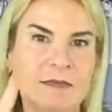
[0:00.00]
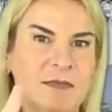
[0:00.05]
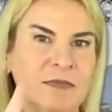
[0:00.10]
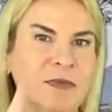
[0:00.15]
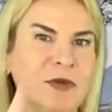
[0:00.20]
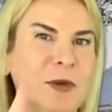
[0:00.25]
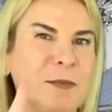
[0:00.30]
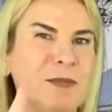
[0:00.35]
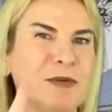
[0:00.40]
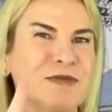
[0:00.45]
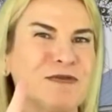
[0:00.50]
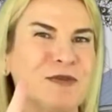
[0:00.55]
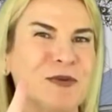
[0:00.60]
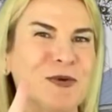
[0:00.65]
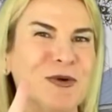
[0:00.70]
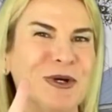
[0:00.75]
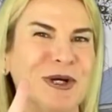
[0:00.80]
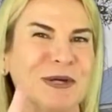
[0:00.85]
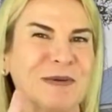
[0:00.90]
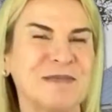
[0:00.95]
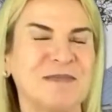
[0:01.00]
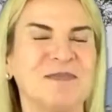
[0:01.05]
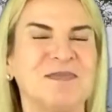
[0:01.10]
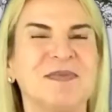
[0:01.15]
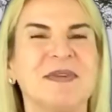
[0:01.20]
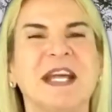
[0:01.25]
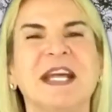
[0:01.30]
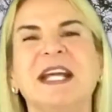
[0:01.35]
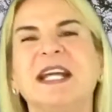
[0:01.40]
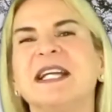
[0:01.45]
Number four,
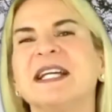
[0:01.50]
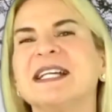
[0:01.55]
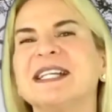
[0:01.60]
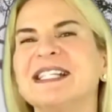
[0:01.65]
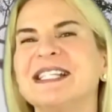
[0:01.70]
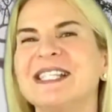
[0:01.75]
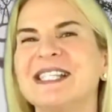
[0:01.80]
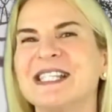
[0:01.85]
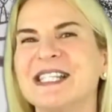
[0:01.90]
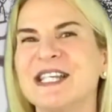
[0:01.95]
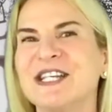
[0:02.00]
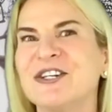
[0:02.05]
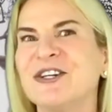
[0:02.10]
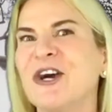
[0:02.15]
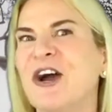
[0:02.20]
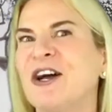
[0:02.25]
Consider